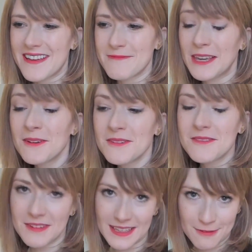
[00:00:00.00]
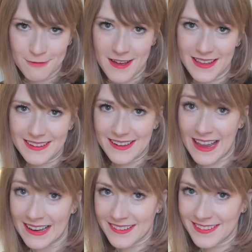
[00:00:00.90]
we couldn't really find their
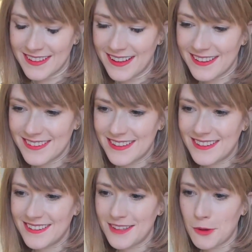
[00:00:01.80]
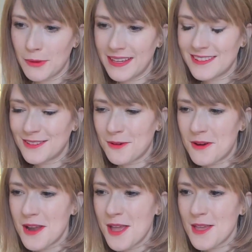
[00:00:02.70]
hairstyles in the wig store.